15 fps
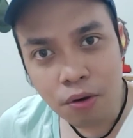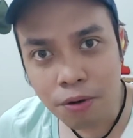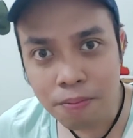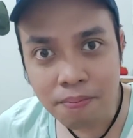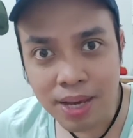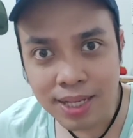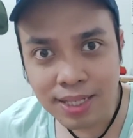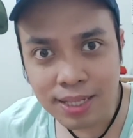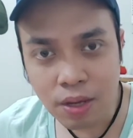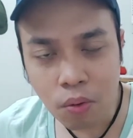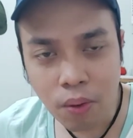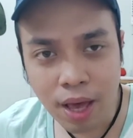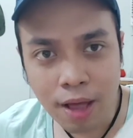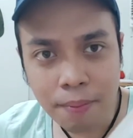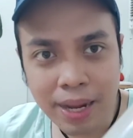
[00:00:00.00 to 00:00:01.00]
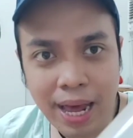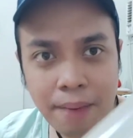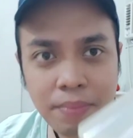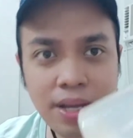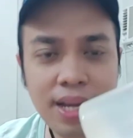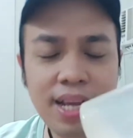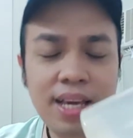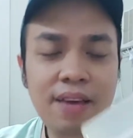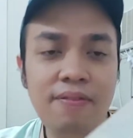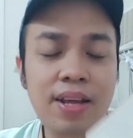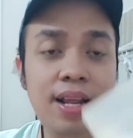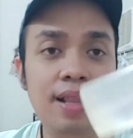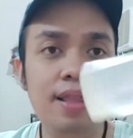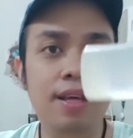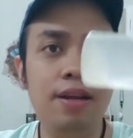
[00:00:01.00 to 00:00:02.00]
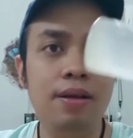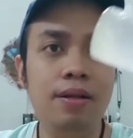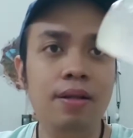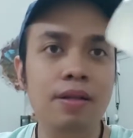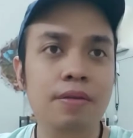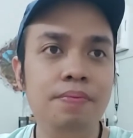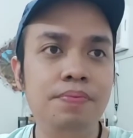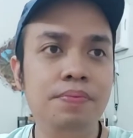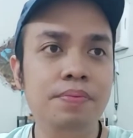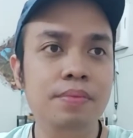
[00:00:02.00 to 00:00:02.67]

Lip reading: or mixing well, but I'm gonna give it a little